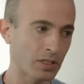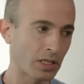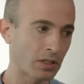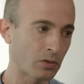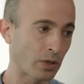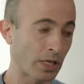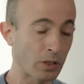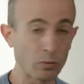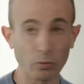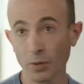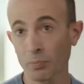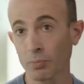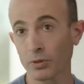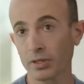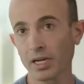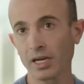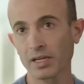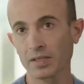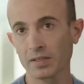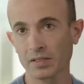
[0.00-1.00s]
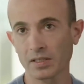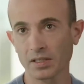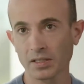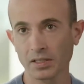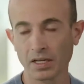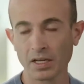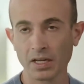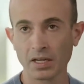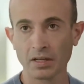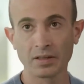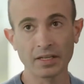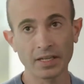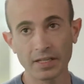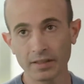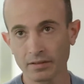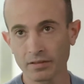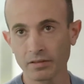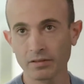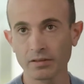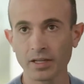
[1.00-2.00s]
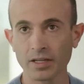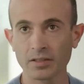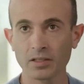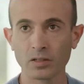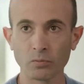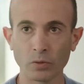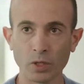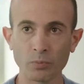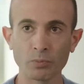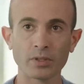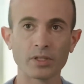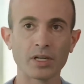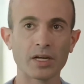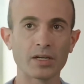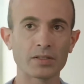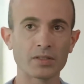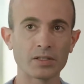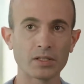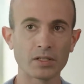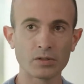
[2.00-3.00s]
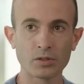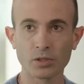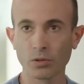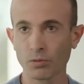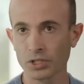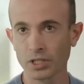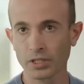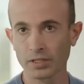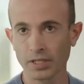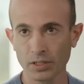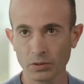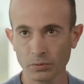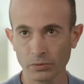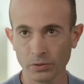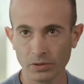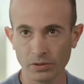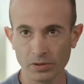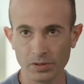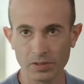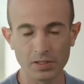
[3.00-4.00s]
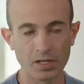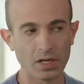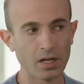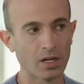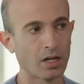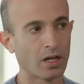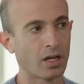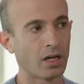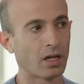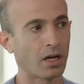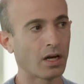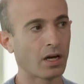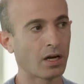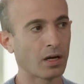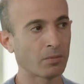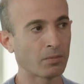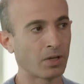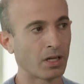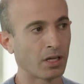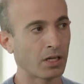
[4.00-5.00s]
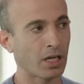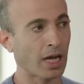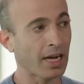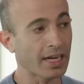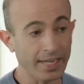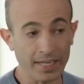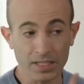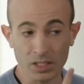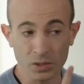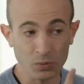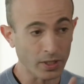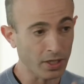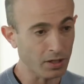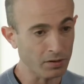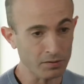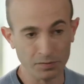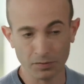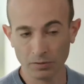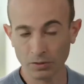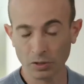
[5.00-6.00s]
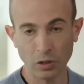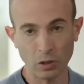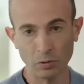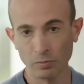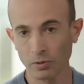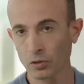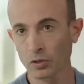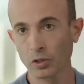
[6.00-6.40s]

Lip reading: and weaponizing the internet and weaponizing social networks. Unless we have global